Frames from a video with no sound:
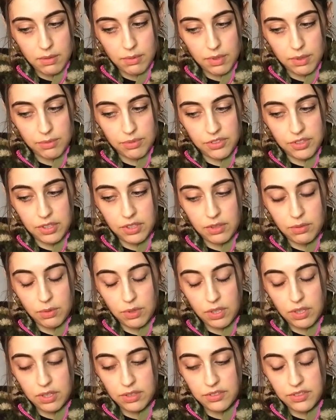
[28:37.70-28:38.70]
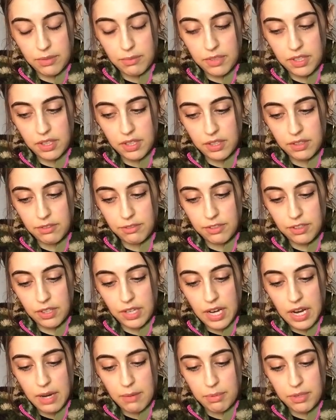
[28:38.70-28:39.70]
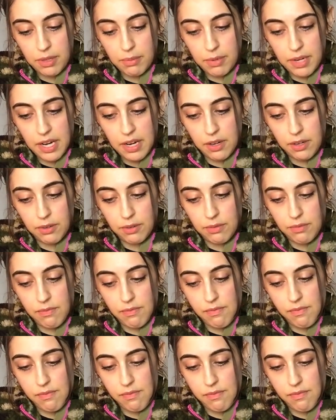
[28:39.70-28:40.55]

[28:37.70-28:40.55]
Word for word: but i'm seeing you work on something that you feel happy about